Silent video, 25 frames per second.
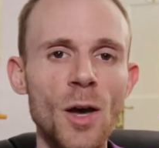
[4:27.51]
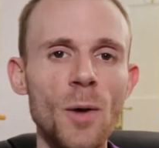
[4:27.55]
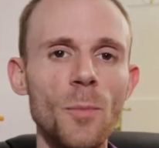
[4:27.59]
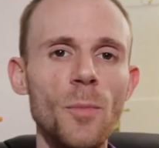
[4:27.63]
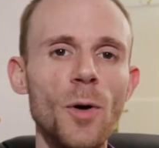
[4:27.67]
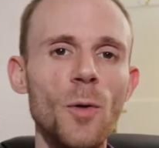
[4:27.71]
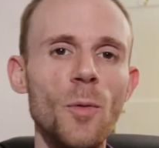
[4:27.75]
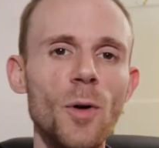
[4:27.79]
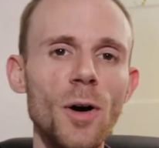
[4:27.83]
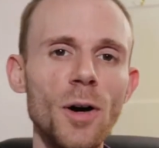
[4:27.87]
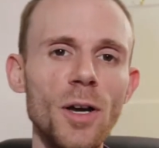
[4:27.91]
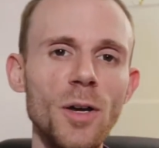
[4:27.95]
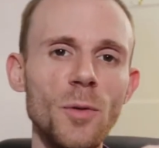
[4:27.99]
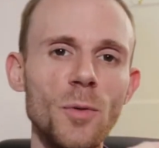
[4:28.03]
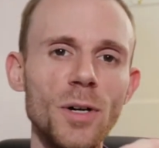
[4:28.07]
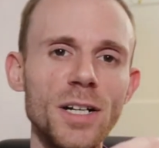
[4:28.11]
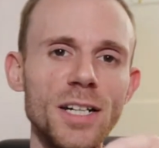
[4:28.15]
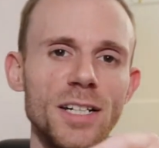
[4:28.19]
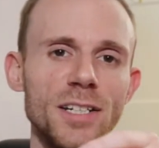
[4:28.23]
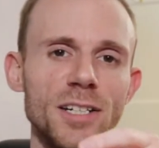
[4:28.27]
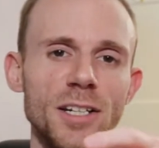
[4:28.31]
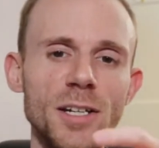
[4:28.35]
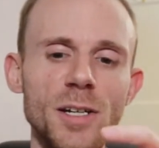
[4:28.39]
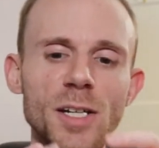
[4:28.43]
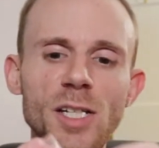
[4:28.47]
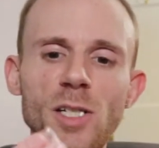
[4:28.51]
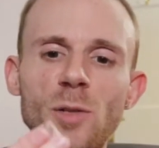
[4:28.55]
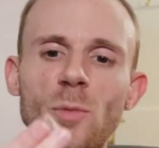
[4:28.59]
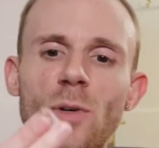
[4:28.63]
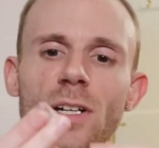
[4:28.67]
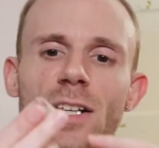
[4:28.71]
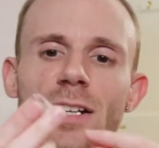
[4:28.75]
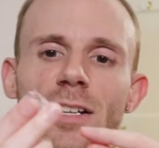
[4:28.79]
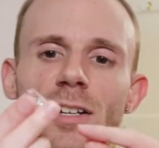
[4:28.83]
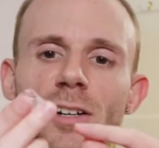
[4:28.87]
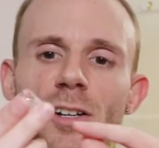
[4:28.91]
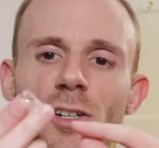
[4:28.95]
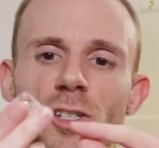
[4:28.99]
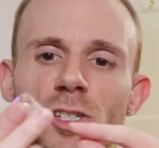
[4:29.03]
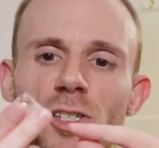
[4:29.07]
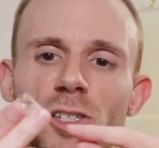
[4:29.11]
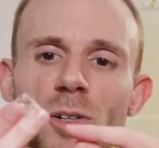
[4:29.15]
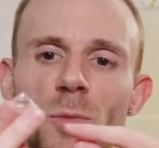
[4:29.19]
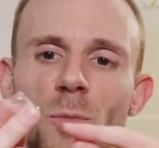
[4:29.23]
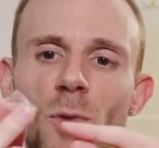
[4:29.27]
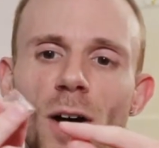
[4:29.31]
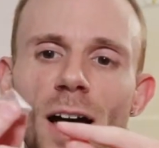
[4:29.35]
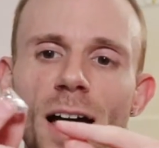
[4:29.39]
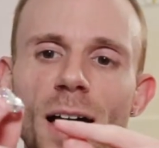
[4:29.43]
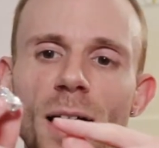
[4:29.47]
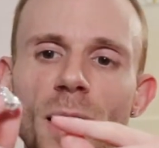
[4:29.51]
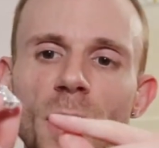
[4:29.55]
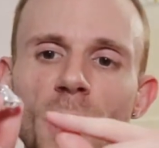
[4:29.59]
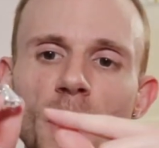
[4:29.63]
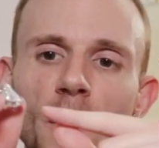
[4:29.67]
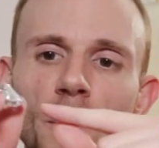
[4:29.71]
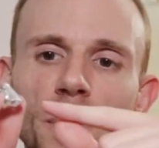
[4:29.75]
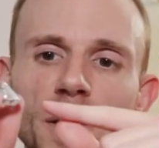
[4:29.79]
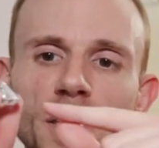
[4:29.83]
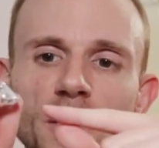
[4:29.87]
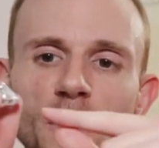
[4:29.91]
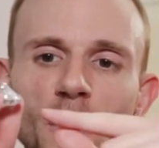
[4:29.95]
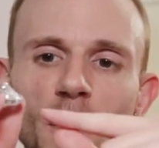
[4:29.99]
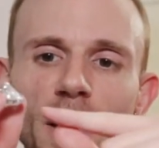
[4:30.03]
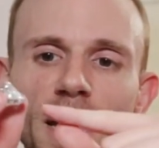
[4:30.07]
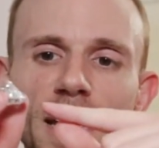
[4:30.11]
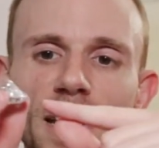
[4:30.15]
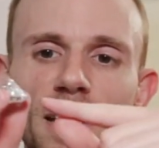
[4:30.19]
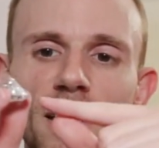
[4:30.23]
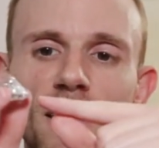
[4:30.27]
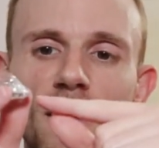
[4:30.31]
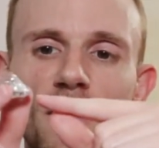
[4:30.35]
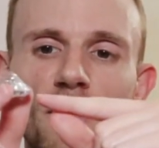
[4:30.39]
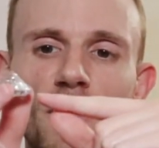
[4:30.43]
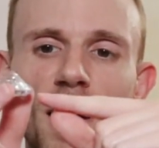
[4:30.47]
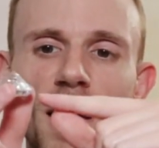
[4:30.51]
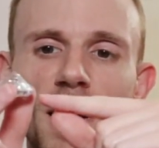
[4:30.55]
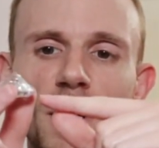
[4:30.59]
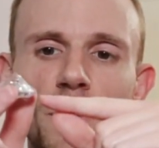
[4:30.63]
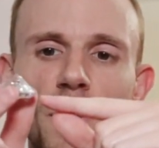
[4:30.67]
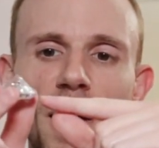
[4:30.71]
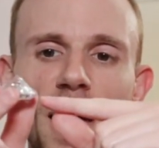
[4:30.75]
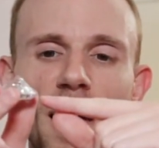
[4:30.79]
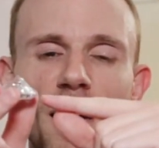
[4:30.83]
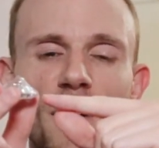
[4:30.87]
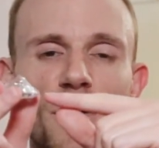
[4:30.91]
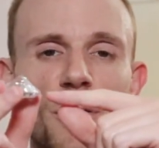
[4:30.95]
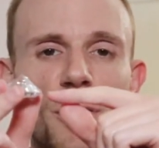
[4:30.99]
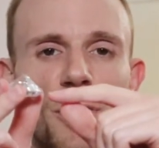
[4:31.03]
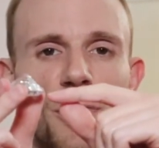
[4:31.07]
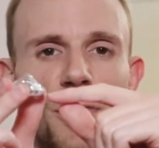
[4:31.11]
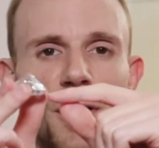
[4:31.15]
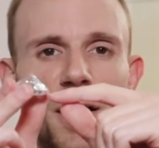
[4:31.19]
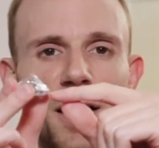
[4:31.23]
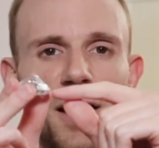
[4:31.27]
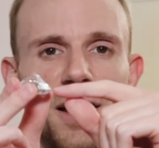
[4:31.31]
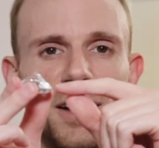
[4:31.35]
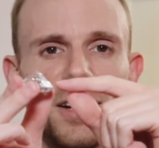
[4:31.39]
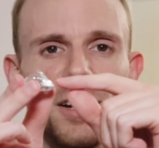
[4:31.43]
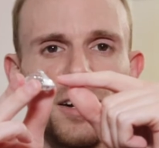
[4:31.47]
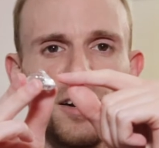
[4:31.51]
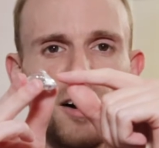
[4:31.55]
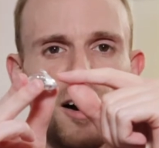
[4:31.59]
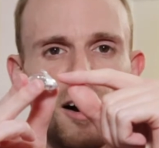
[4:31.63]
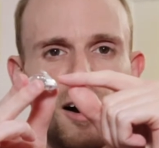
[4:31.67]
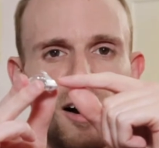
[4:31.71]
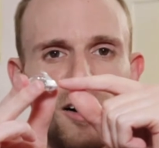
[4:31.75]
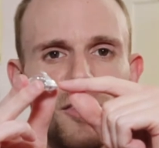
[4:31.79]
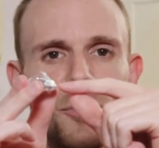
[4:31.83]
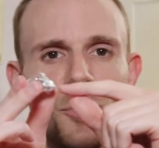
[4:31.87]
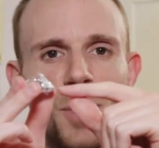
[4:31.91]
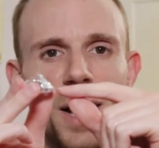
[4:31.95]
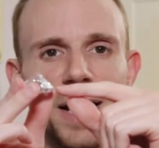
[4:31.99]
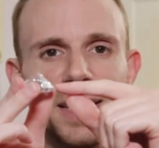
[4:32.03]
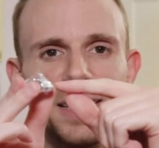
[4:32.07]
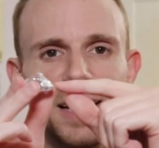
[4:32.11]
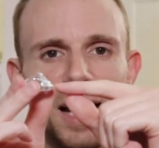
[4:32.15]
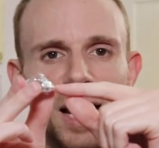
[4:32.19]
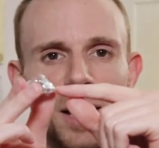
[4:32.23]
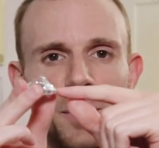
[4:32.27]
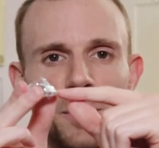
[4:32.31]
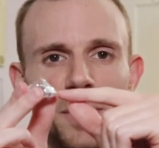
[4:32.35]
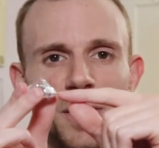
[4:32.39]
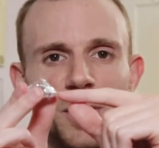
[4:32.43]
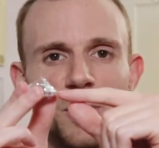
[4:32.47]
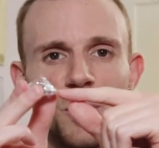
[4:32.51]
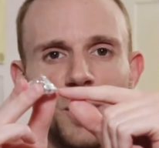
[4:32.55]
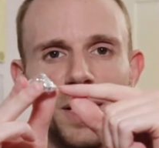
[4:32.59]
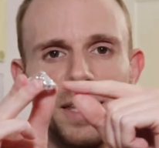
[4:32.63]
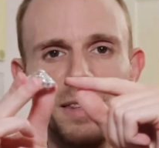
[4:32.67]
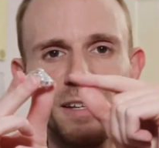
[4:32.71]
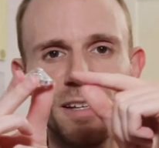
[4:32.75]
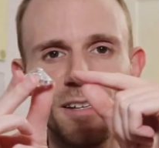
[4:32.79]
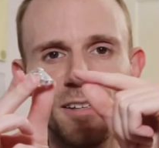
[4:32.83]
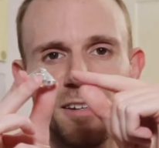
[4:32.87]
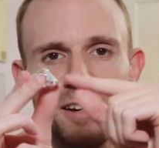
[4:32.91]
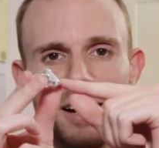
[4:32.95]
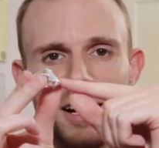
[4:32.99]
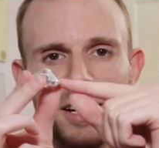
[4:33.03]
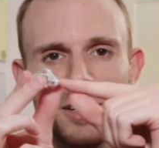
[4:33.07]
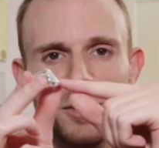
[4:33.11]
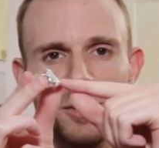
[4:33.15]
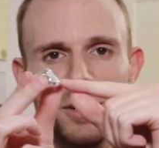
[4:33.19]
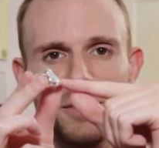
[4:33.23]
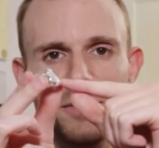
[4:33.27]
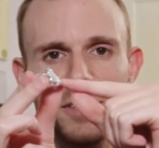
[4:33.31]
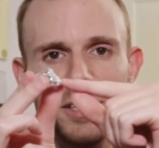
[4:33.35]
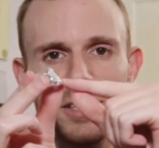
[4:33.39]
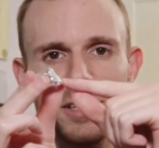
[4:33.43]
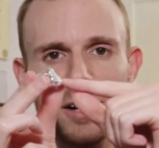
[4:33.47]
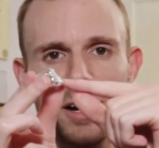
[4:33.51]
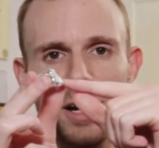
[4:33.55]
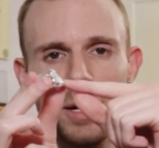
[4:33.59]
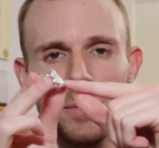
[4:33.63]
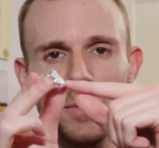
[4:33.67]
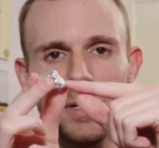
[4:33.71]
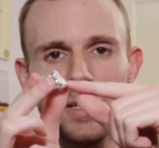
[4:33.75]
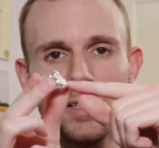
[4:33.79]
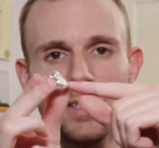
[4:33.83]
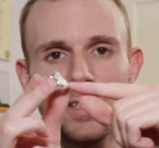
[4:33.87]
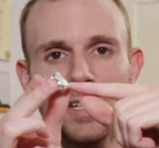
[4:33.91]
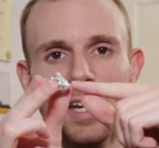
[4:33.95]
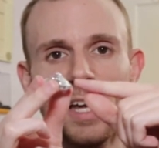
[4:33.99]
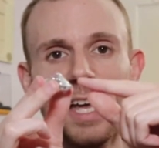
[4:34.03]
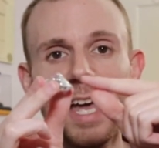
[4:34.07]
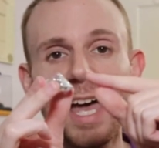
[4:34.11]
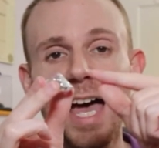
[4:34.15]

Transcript: But what you want to do is you want to look somewhere between around about a third and halfway down between the girdle of the diamond